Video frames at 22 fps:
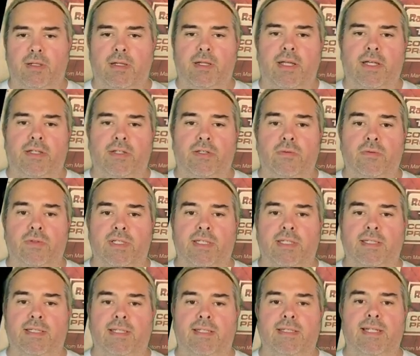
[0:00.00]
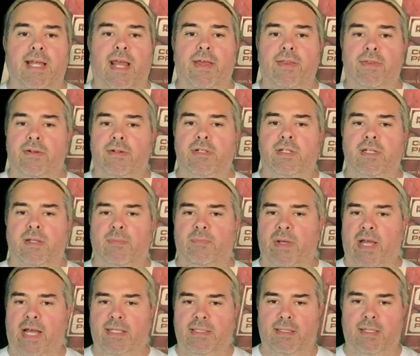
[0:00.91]
It uses a tethered
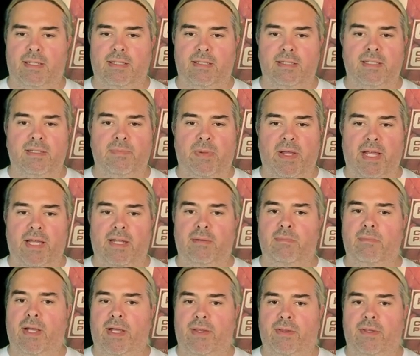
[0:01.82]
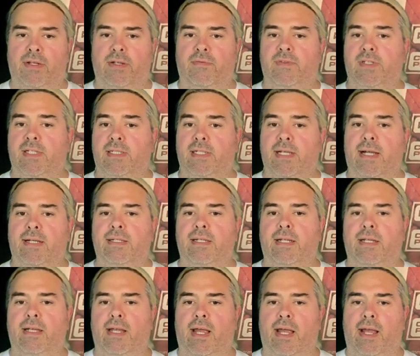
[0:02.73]
capacitance pen method of
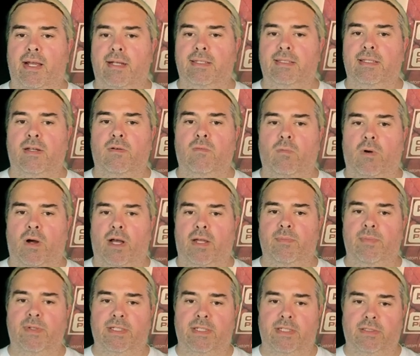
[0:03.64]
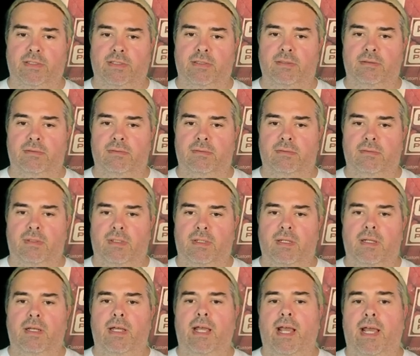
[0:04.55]
detecting X and Y position
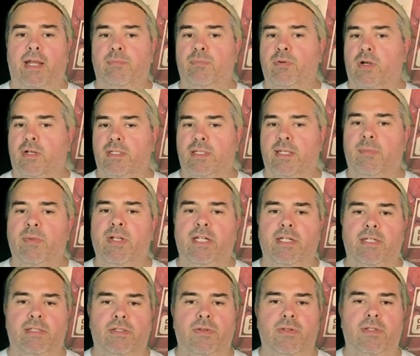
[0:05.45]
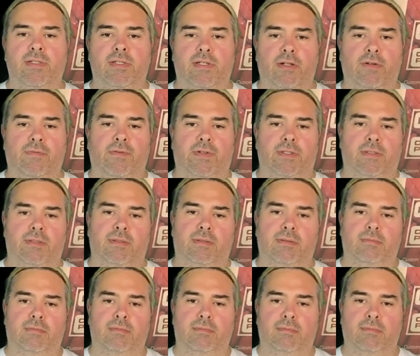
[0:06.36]
and proximity to the surface.
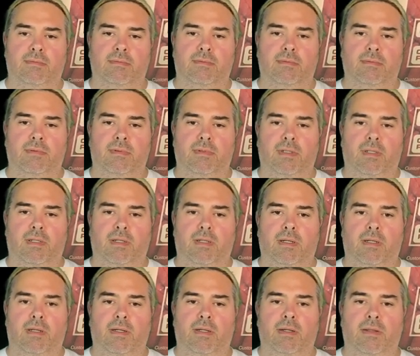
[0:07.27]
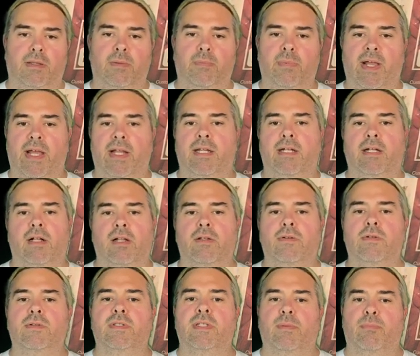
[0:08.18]
The pen
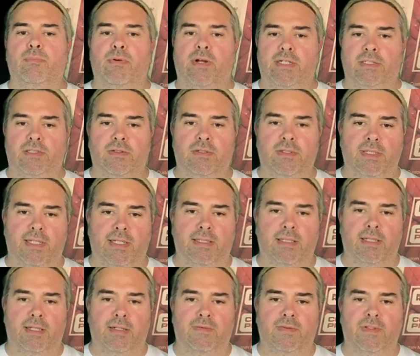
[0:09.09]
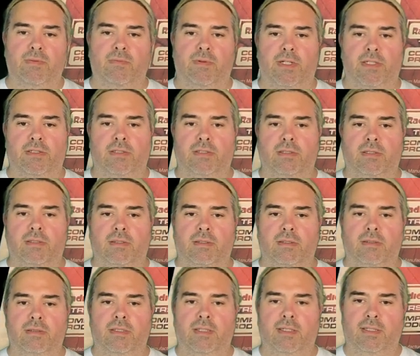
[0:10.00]
includes a pressure sensitive switch
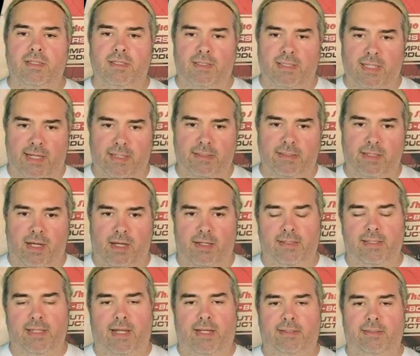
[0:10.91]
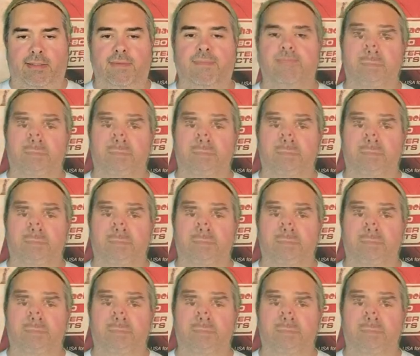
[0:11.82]
to detect contact.